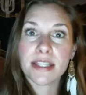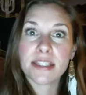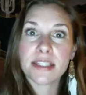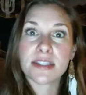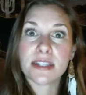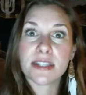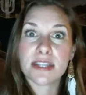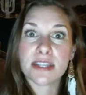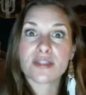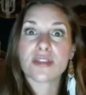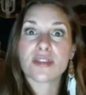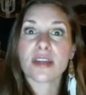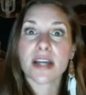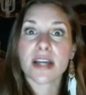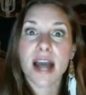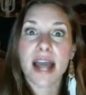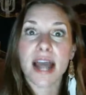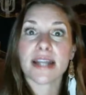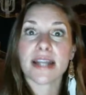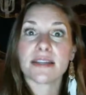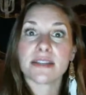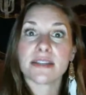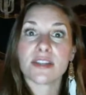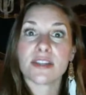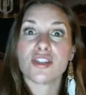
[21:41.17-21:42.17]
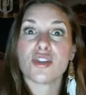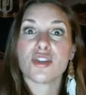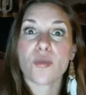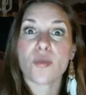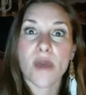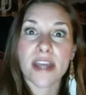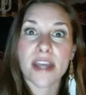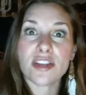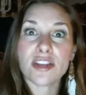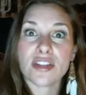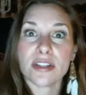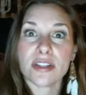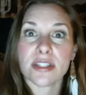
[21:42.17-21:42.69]
These are the kind of
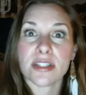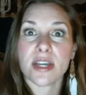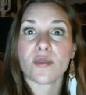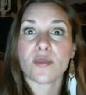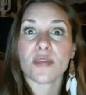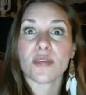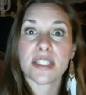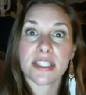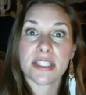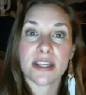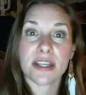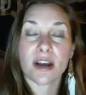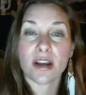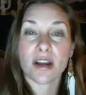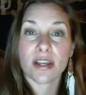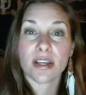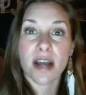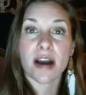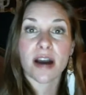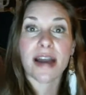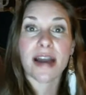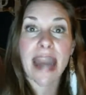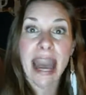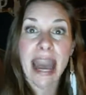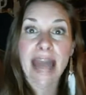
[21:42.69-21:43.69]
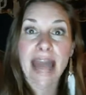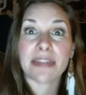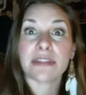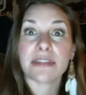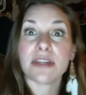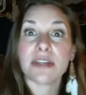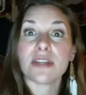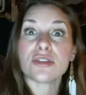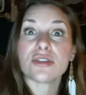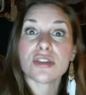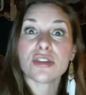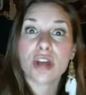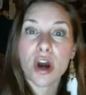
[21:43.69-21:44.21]
situations that we see our young
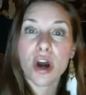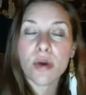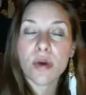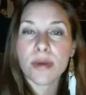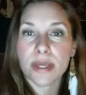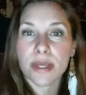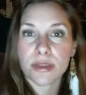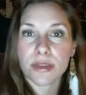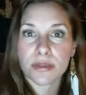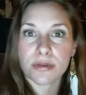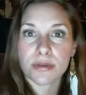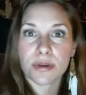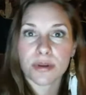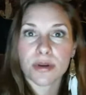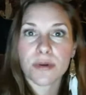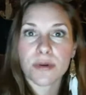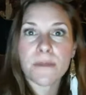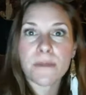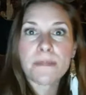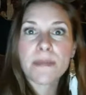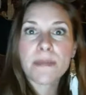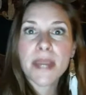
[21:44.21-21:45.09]
athletes going through.